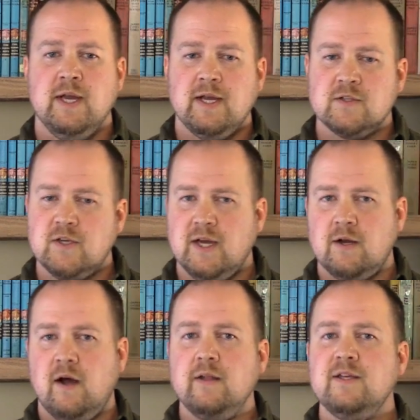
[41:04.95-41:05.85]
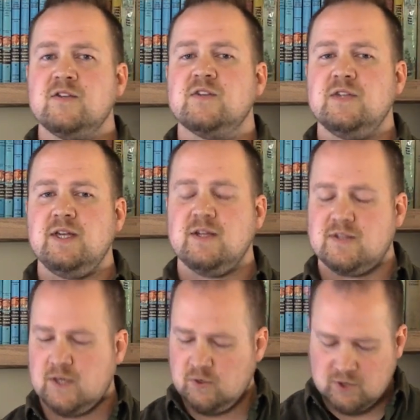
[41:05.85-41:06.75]
And so you had all these cities
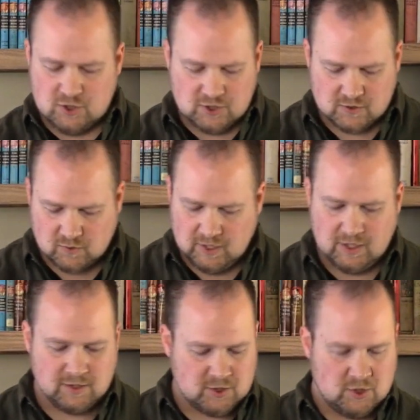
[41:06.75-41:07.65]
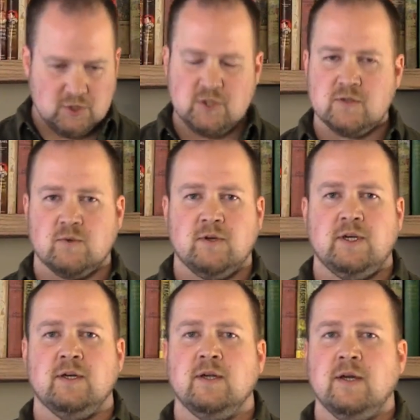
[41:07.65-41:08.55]
that Christians were in, that churches were
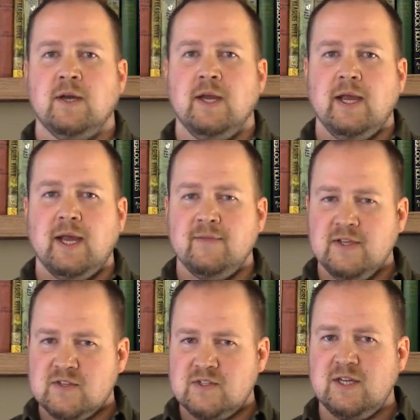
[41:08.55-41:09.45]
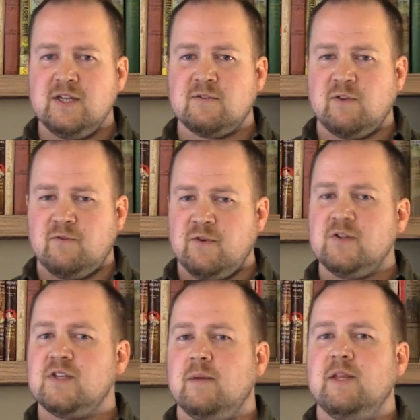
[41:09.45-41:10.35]
in. And these cities, for the
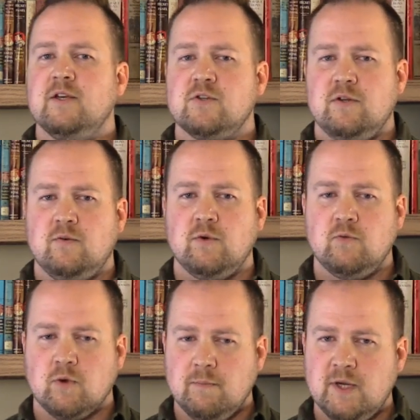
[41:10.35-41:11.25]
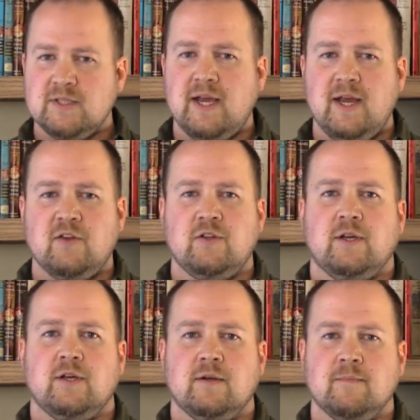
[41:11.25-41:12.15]
first time in the history of the world, were multi-ethnic.